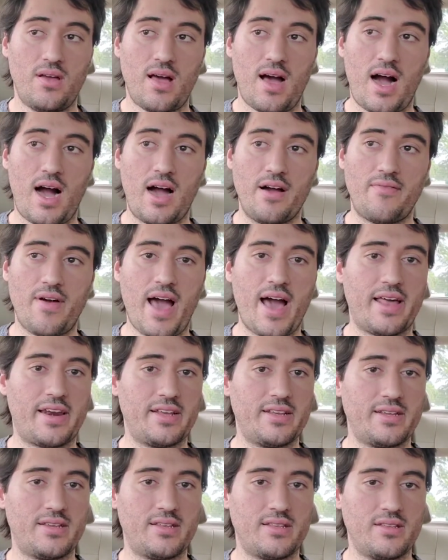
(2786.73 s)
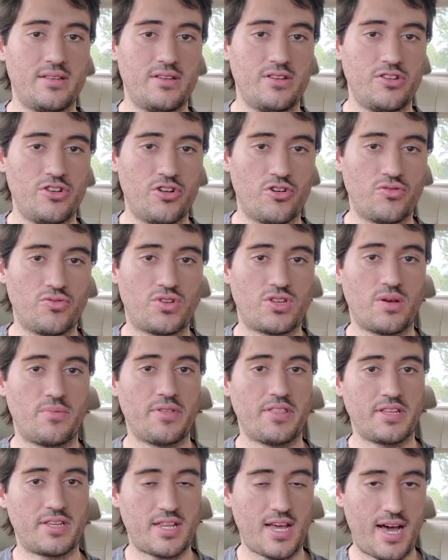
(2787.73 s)
I've added, you know, some
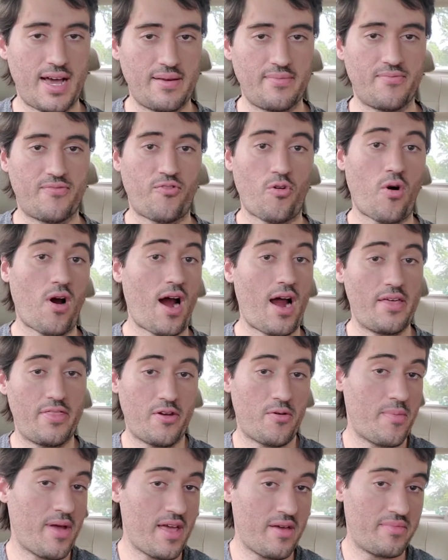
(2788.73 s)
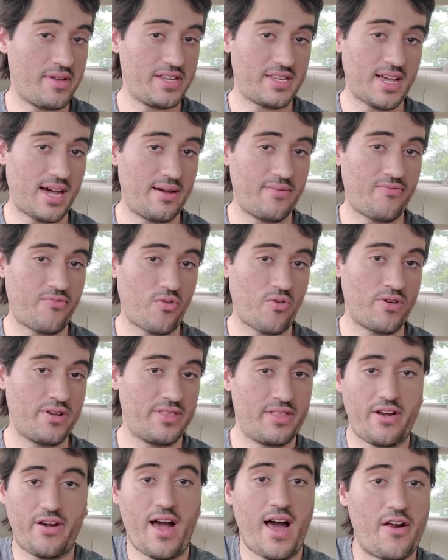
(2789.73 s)
of the Type 4. There may have been Type 4 in
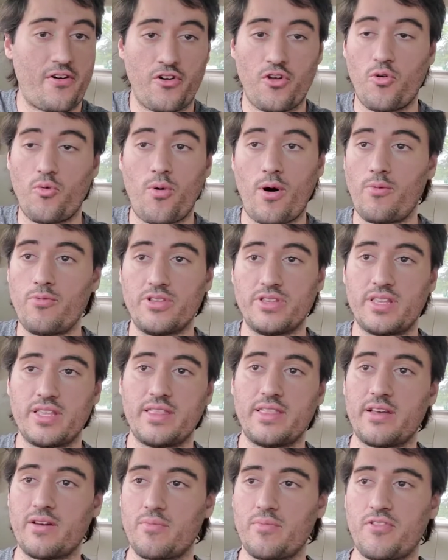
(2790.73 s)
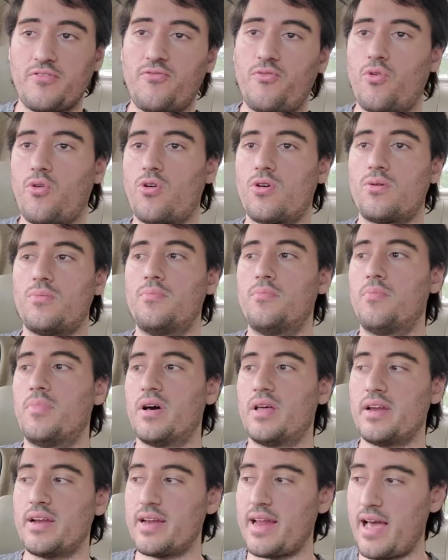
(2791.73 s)
there. I don't know what was in there before,
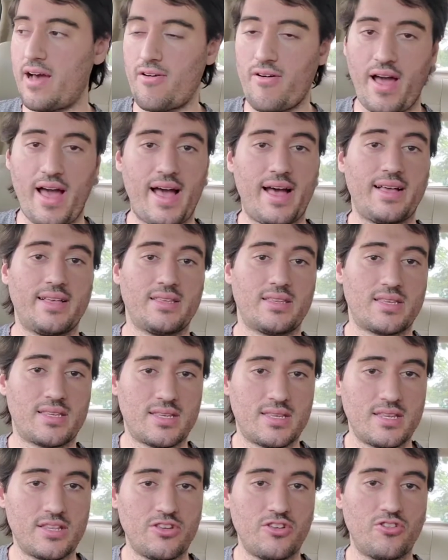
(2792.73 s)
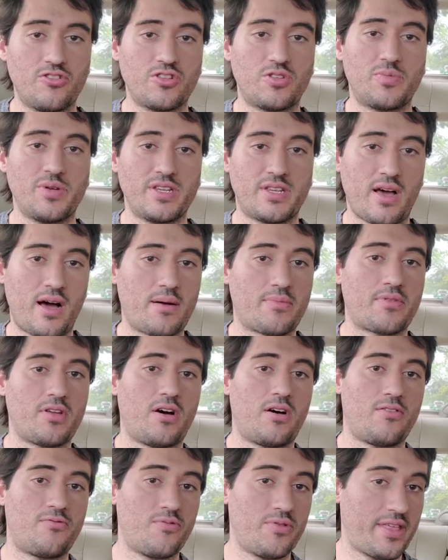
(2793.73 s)
but it now has, you know, it's been topped
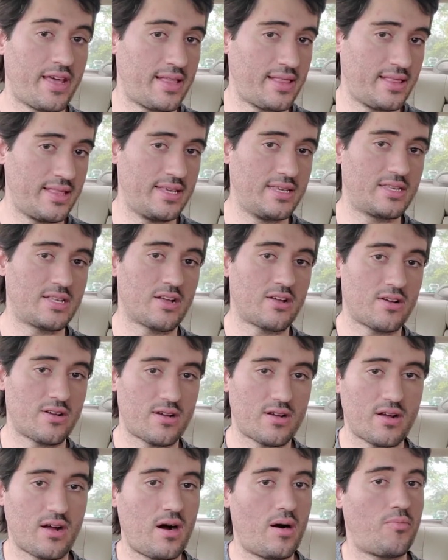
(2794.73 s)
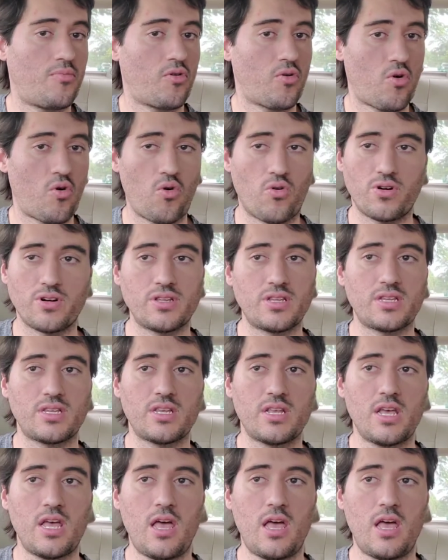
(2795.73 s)
off with at least a couple quarts